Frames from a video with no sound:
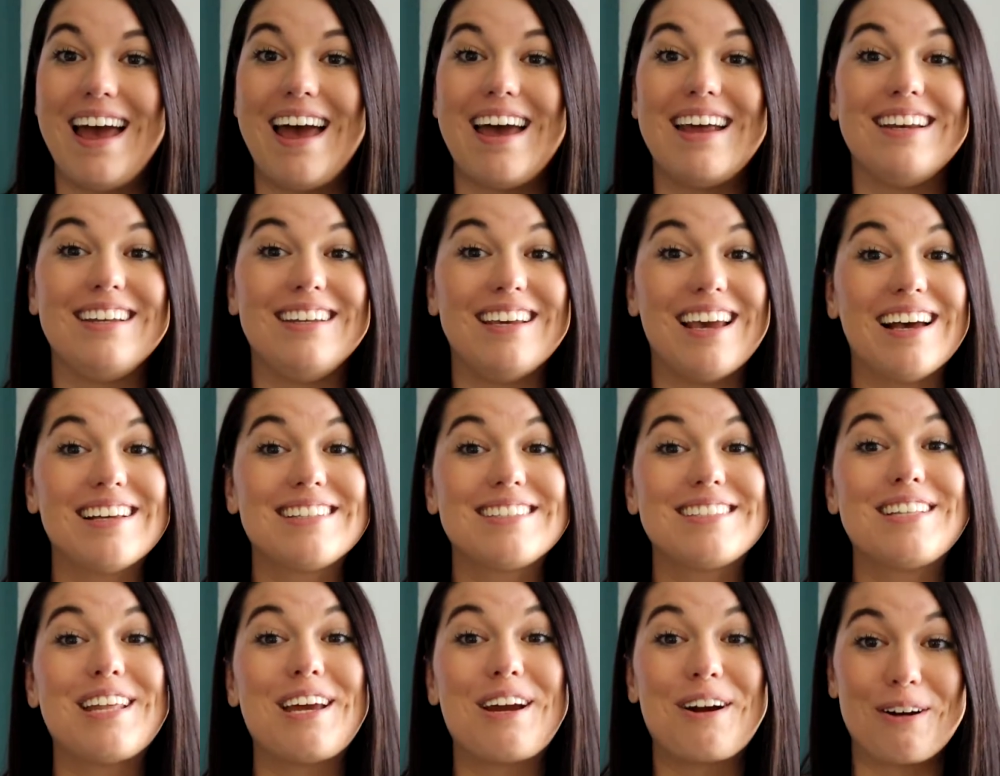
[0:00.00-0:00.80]
And
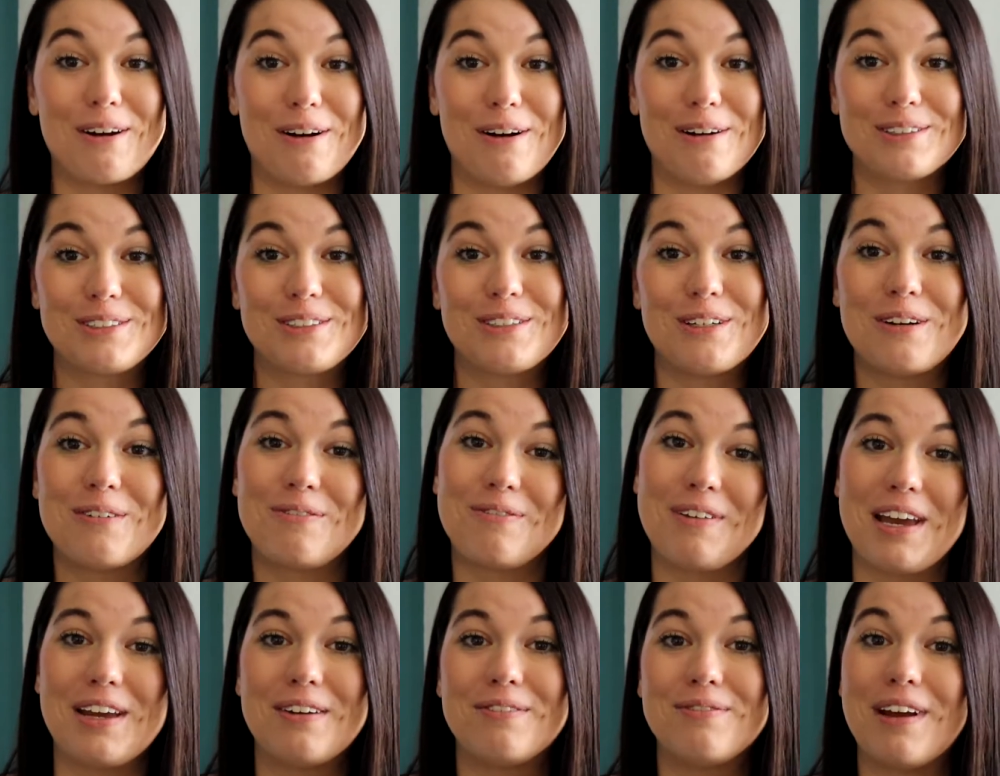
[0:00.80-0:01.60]
yes, they are also a
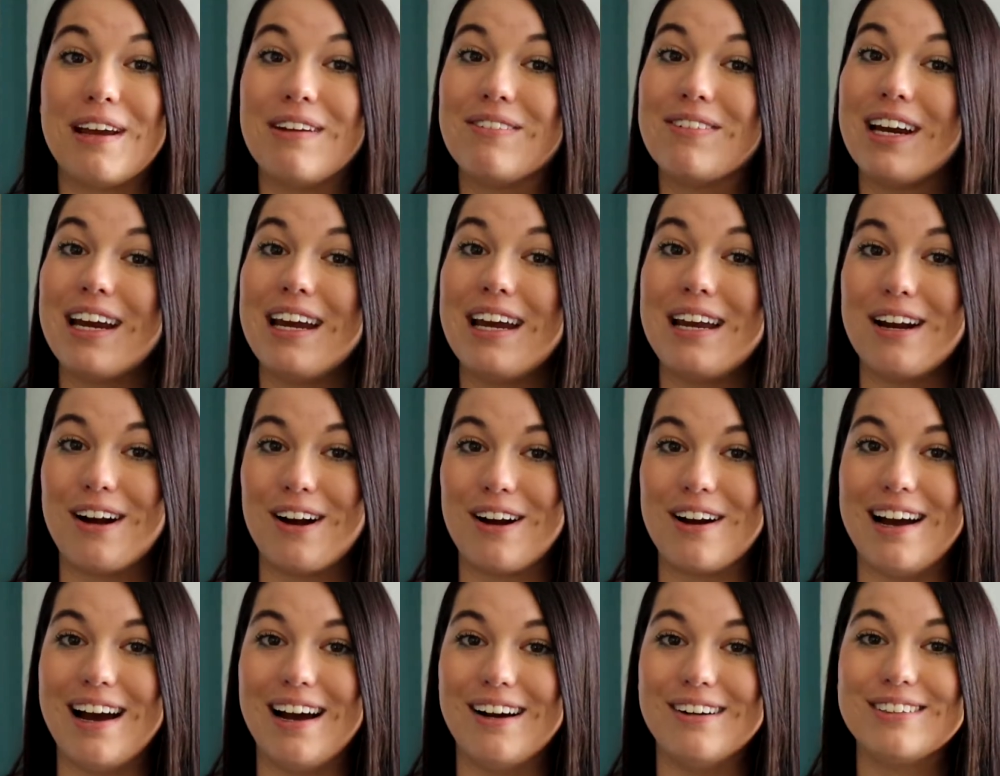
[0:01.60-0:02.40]
fan favorite in
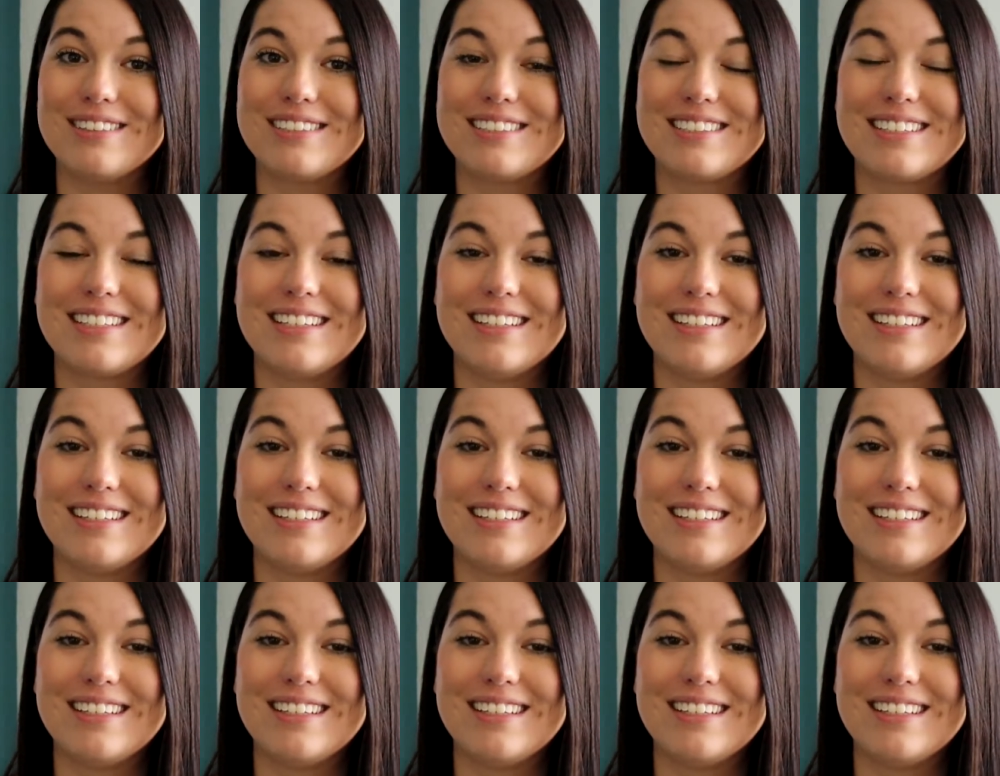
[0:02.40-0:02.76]
our house.